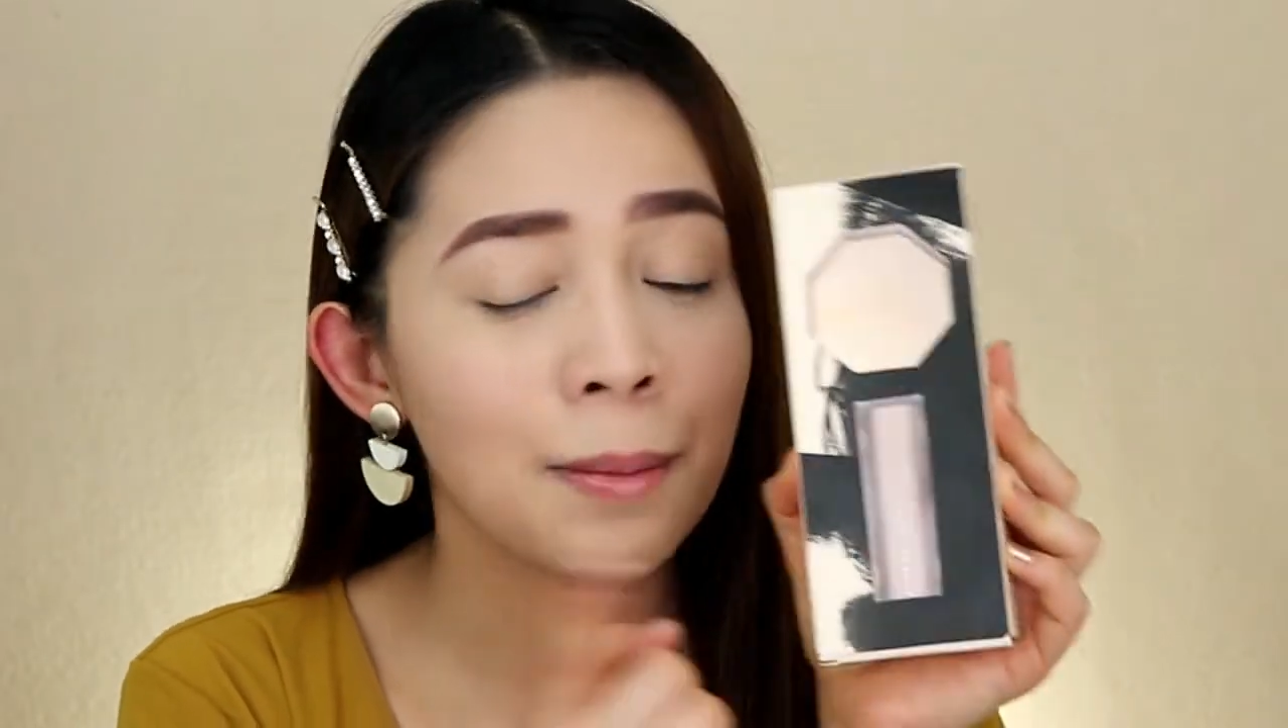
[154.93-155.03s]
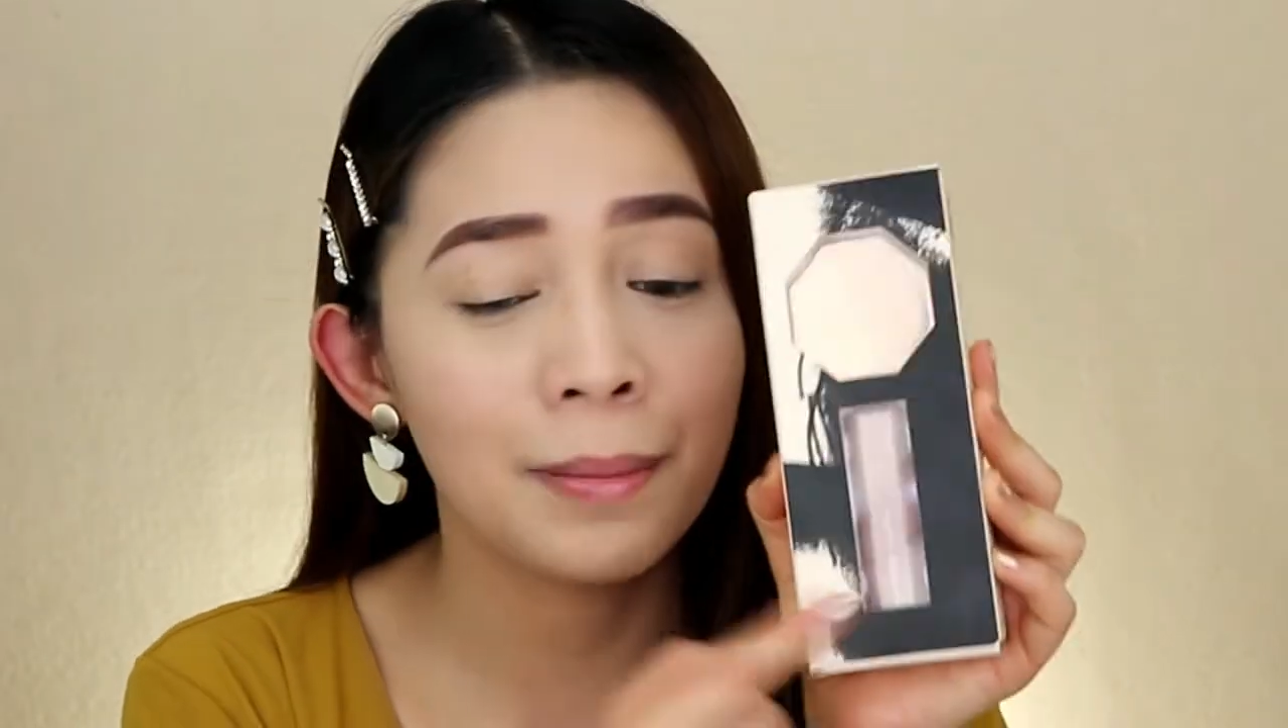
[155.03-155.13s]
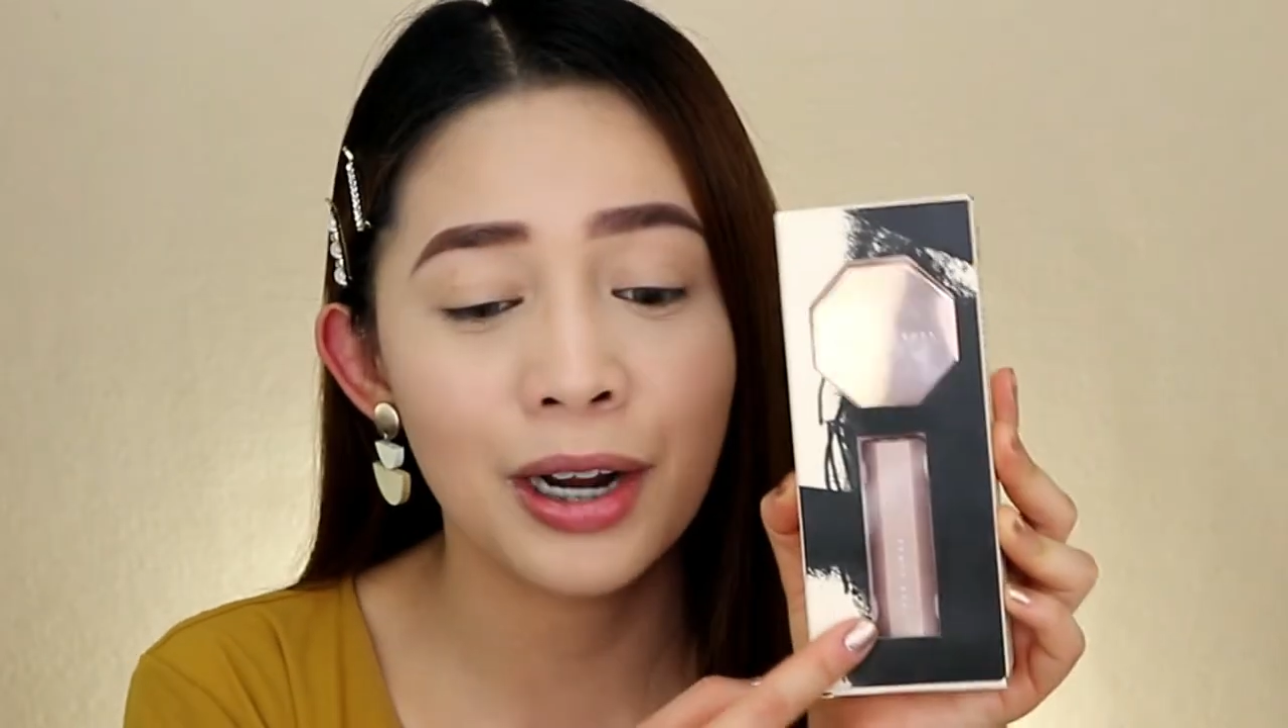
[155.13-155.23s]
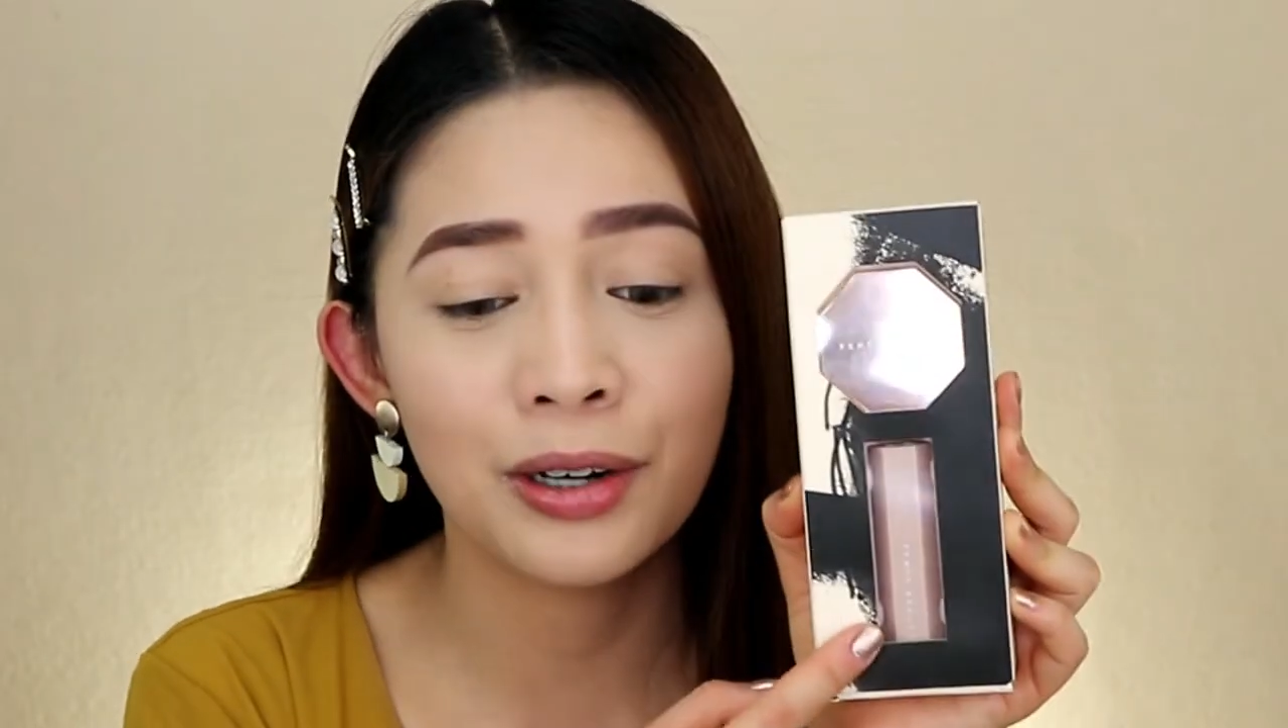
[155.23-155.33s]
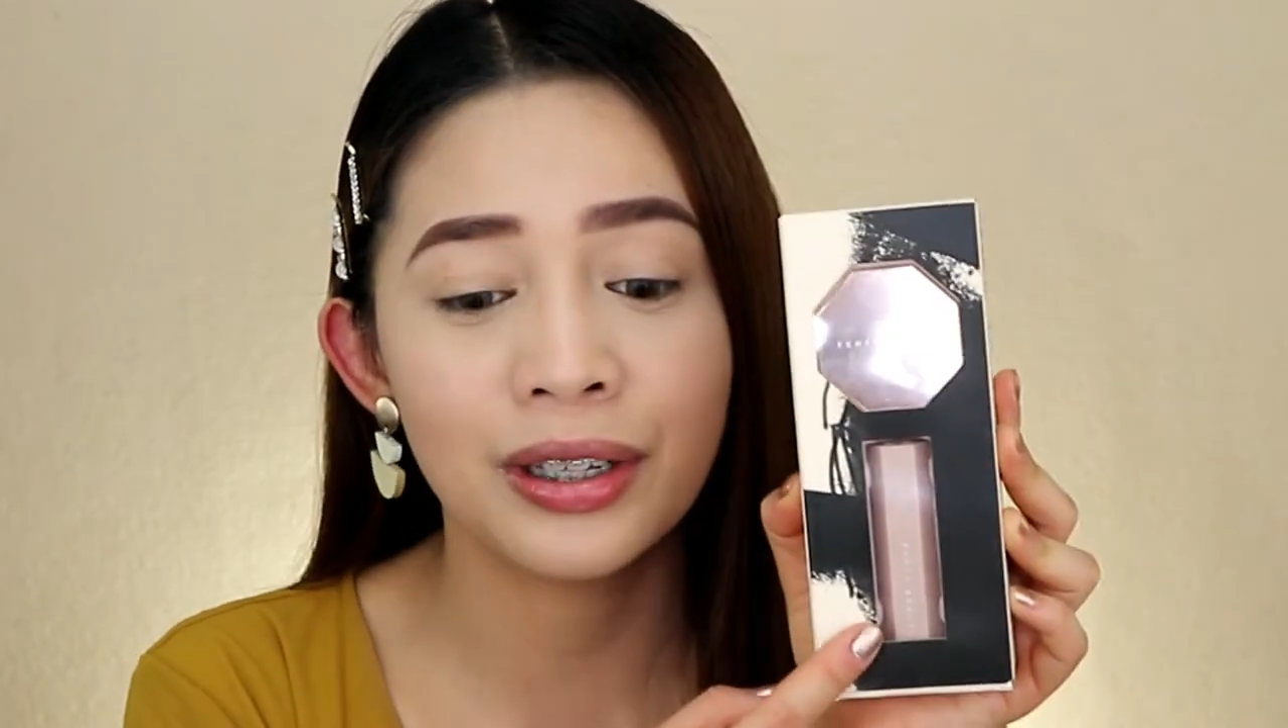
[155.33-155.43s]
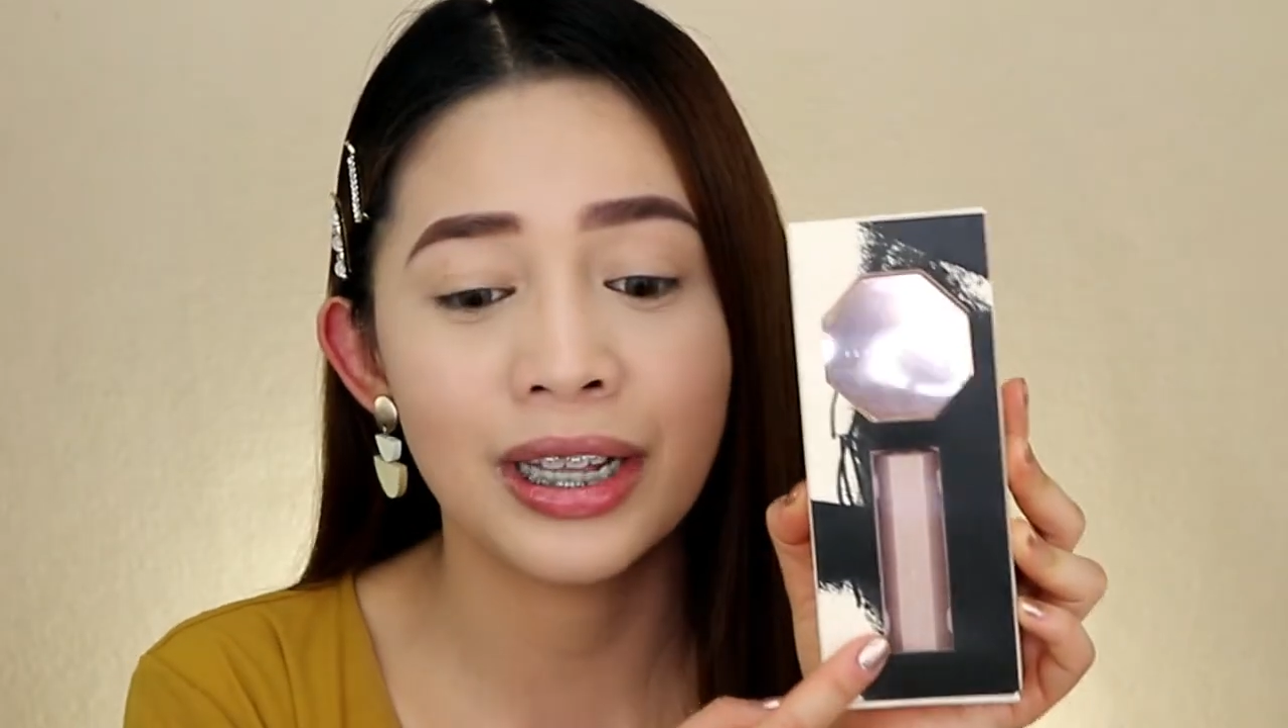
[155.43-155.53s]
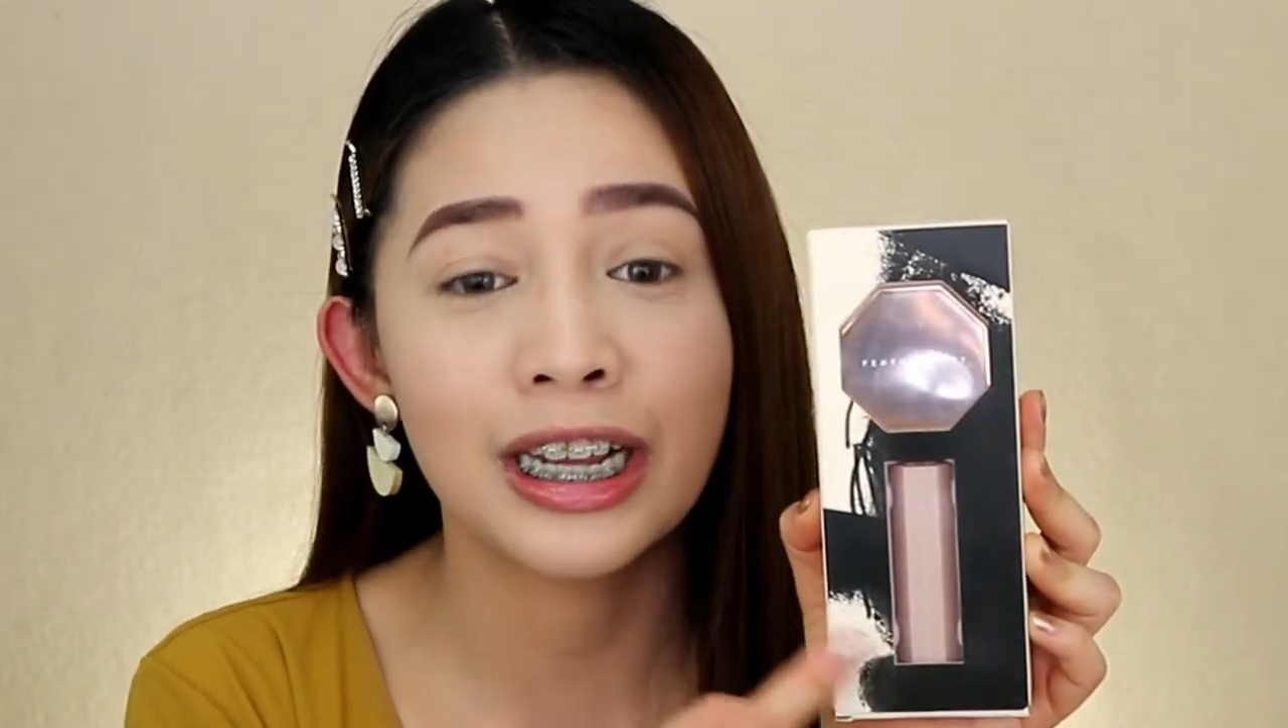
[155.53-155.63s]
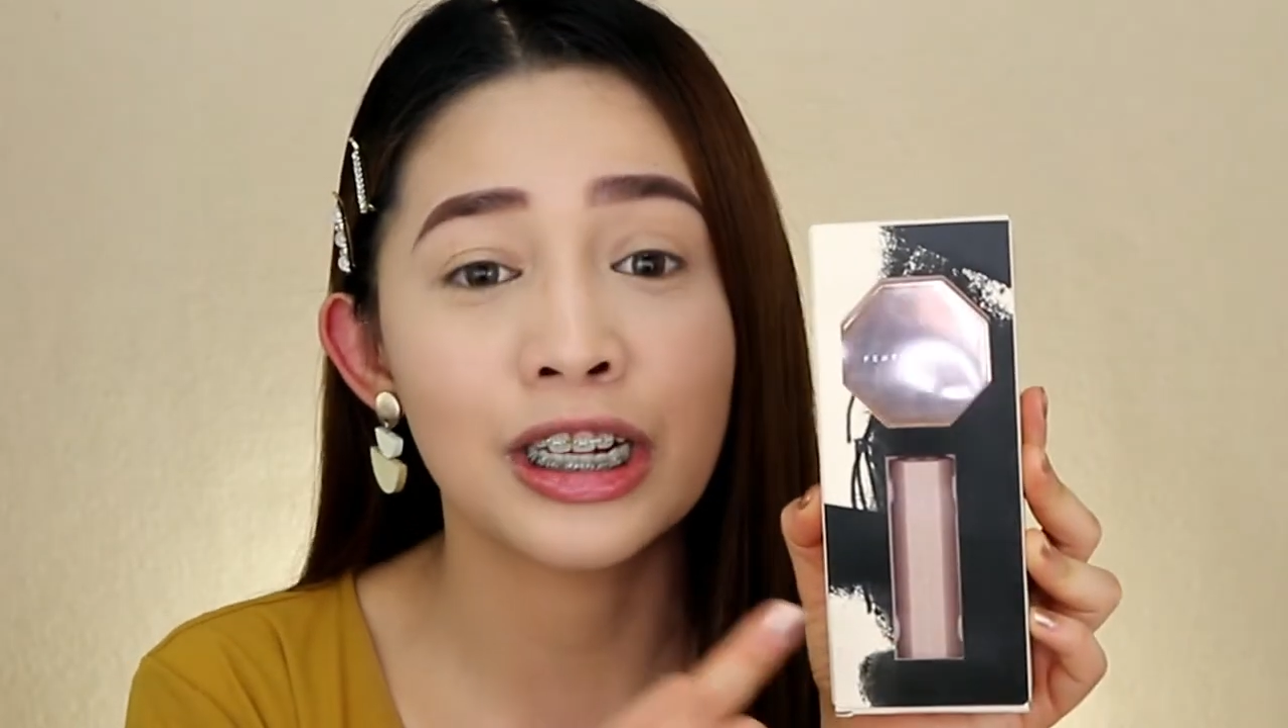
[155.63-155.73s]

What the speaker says: meron ding